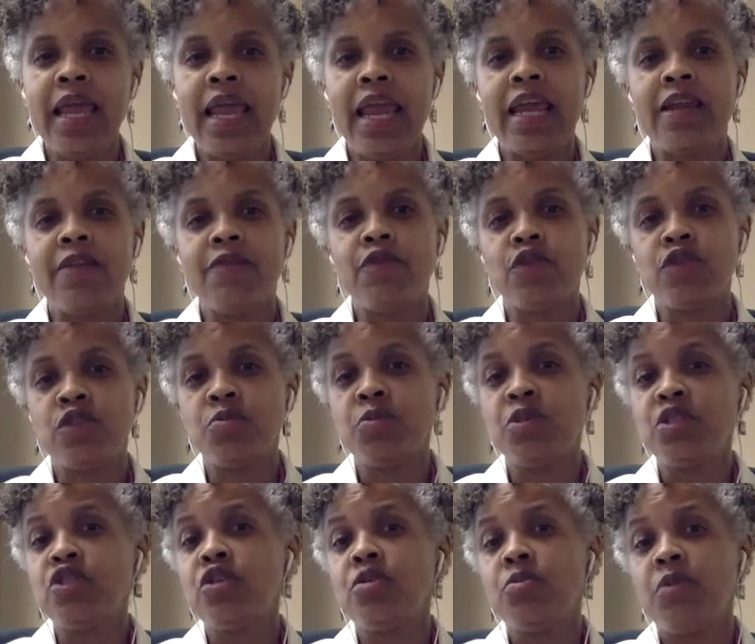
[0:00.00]
And if there's
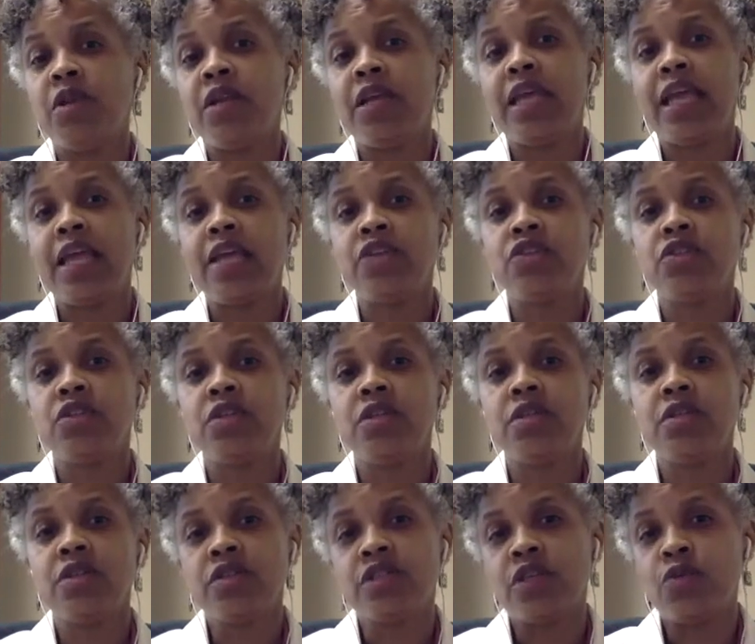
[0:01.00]

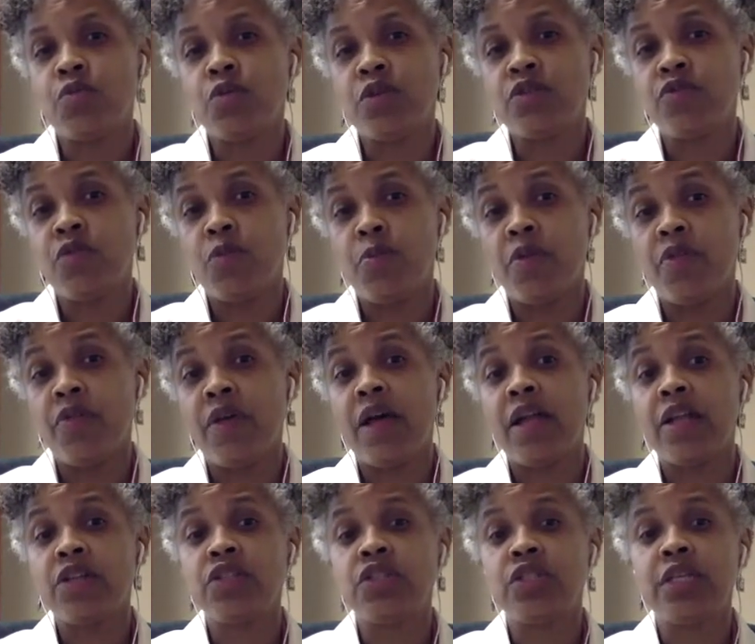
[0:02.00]
miscommunication, there's at risk for
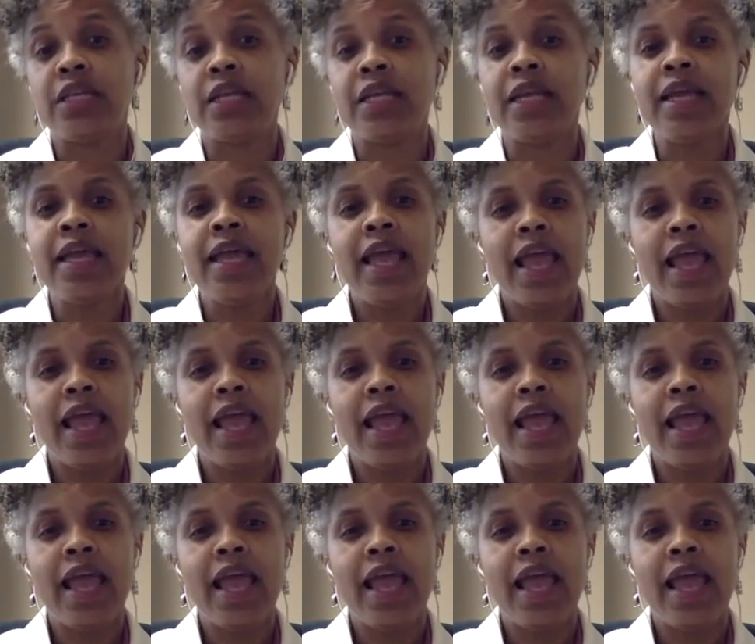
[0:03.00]
pathology,